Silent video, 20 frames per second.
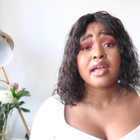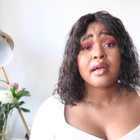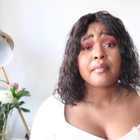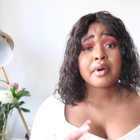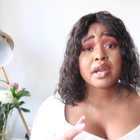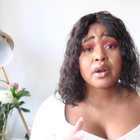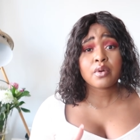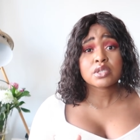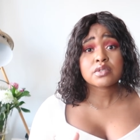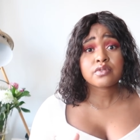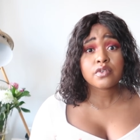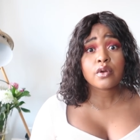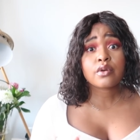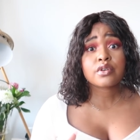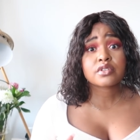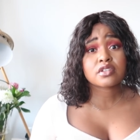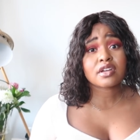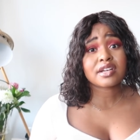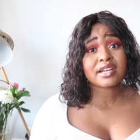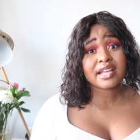but I was
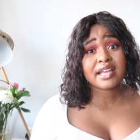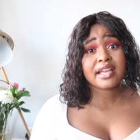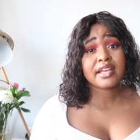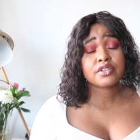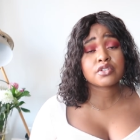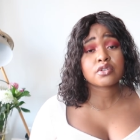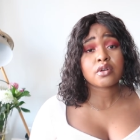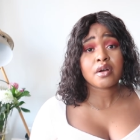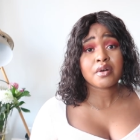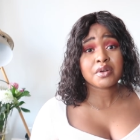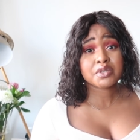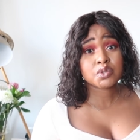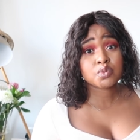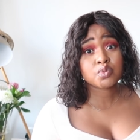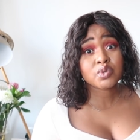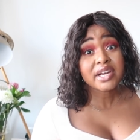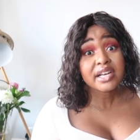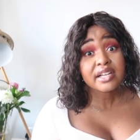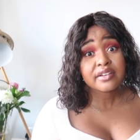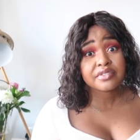focused on hair, so I
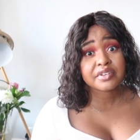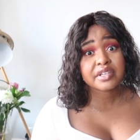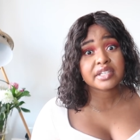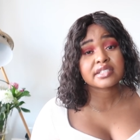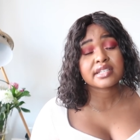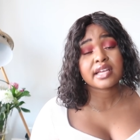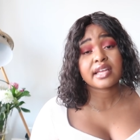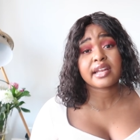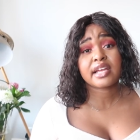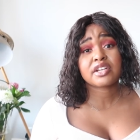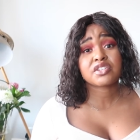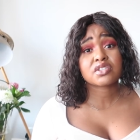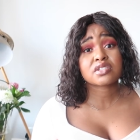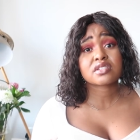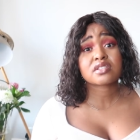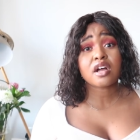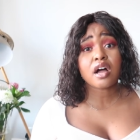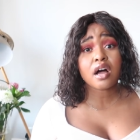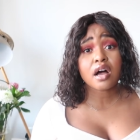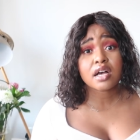was relevant, and I
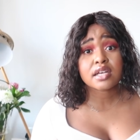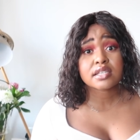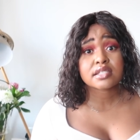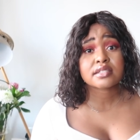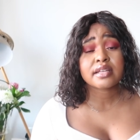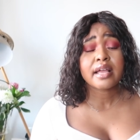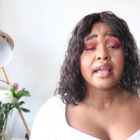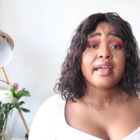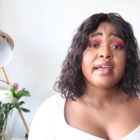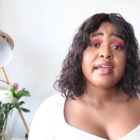just asked